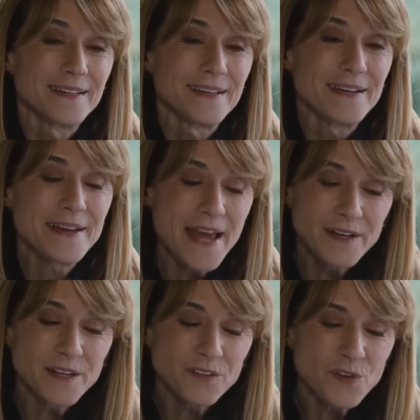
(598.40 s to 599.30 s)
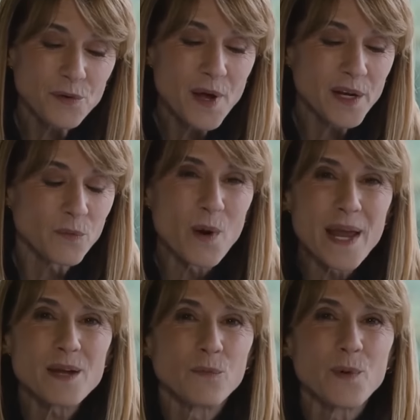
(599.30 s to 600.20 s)
quickly learning how to play the
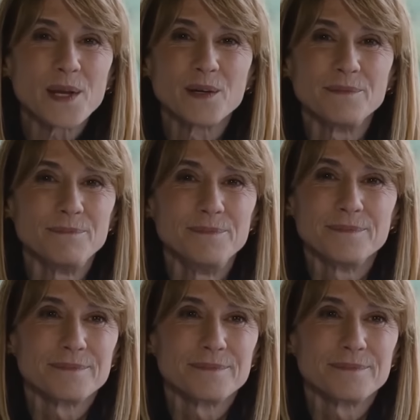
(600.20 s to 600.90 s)
Roy family game.